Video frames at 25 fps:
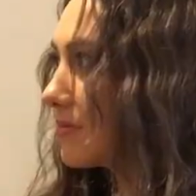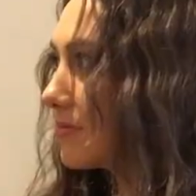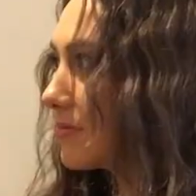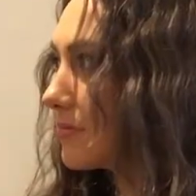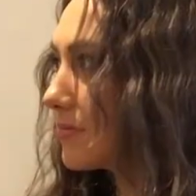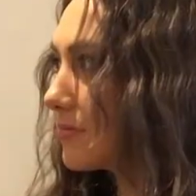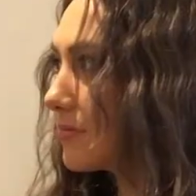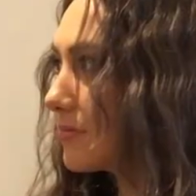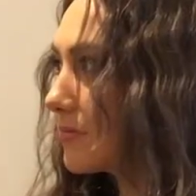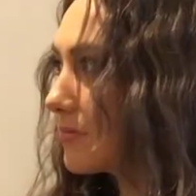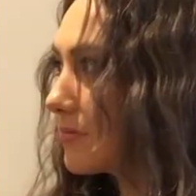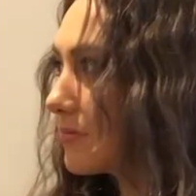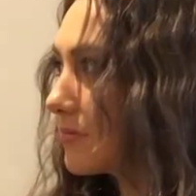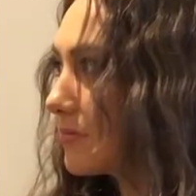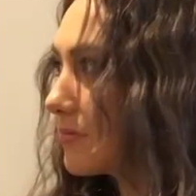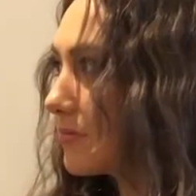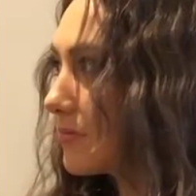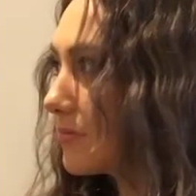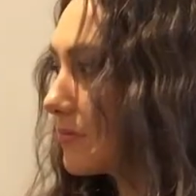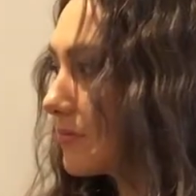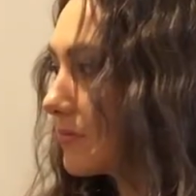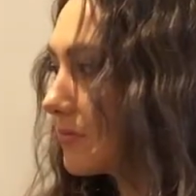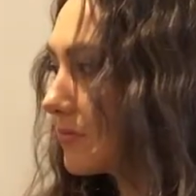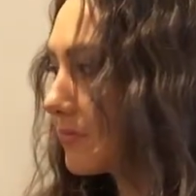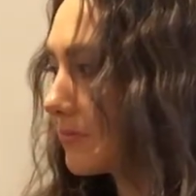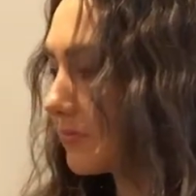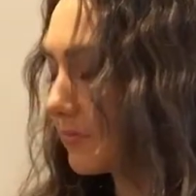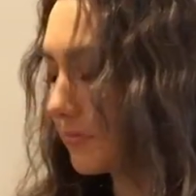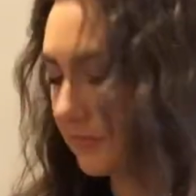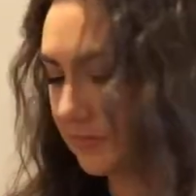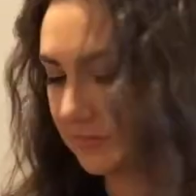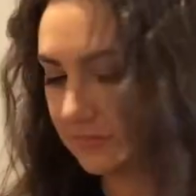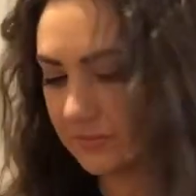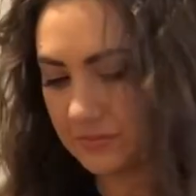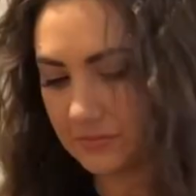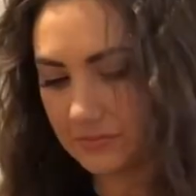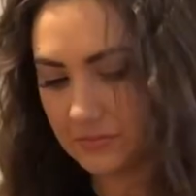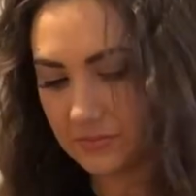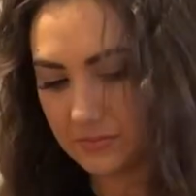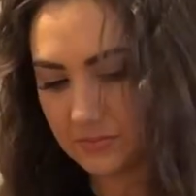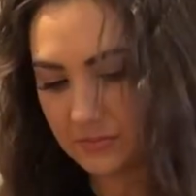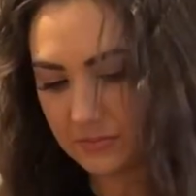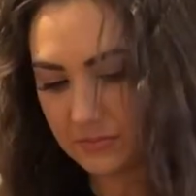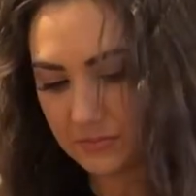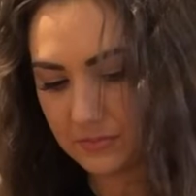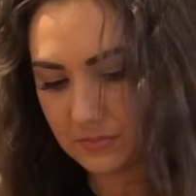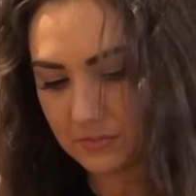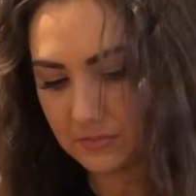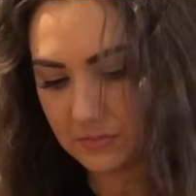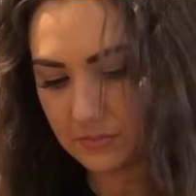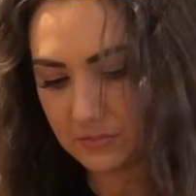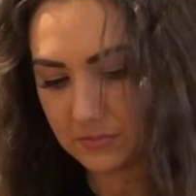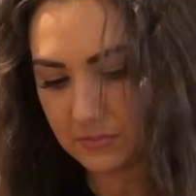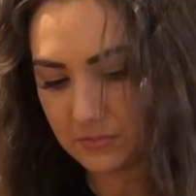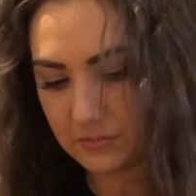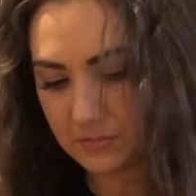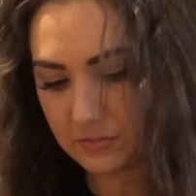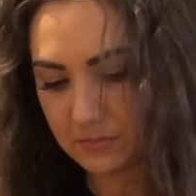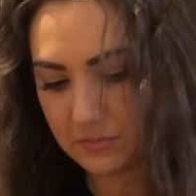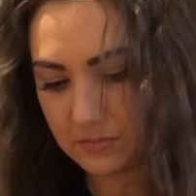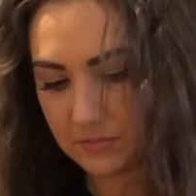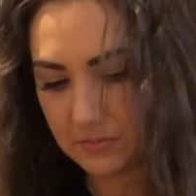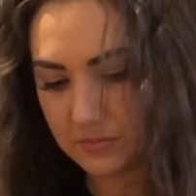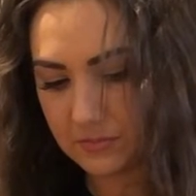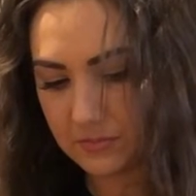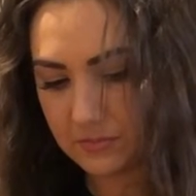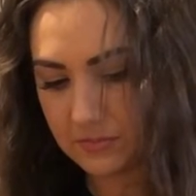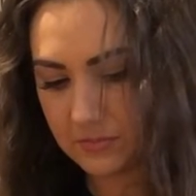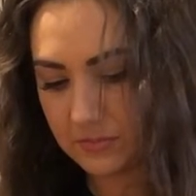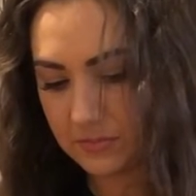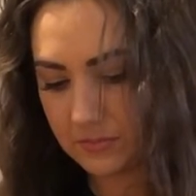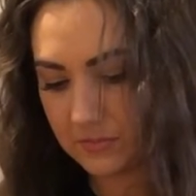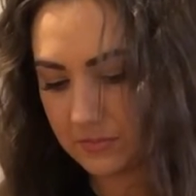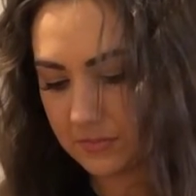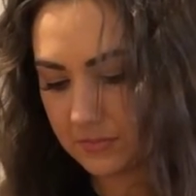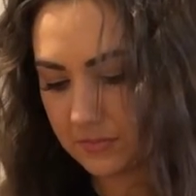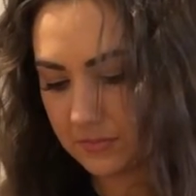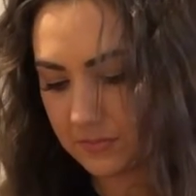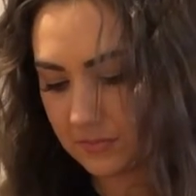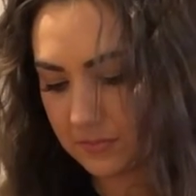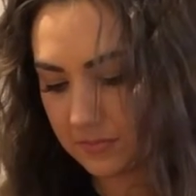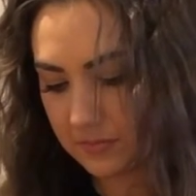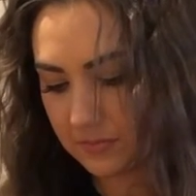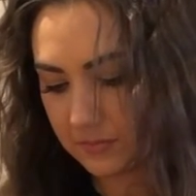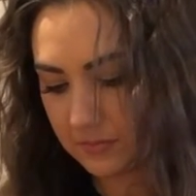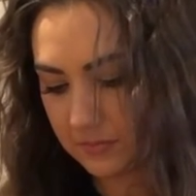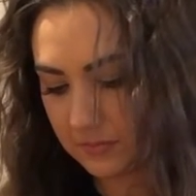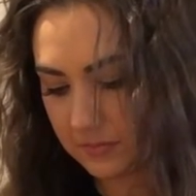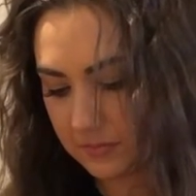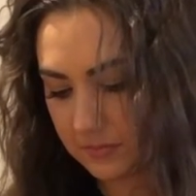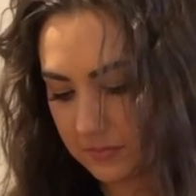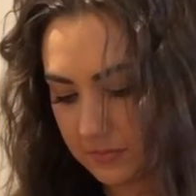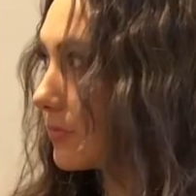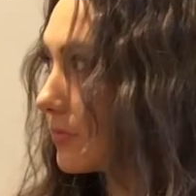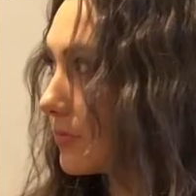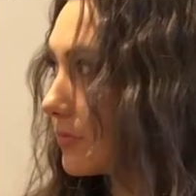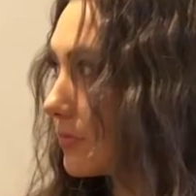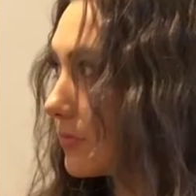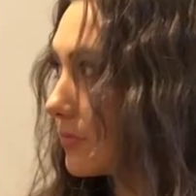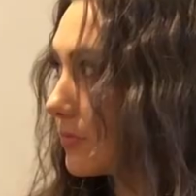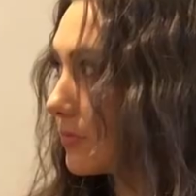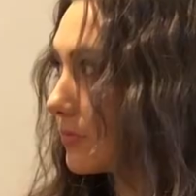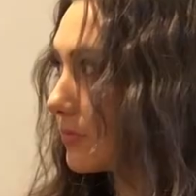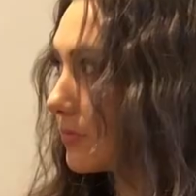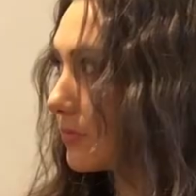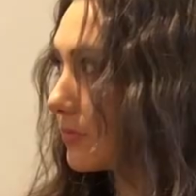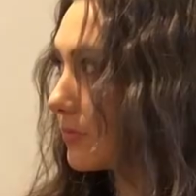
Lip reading: No words are spoken by the person on screen.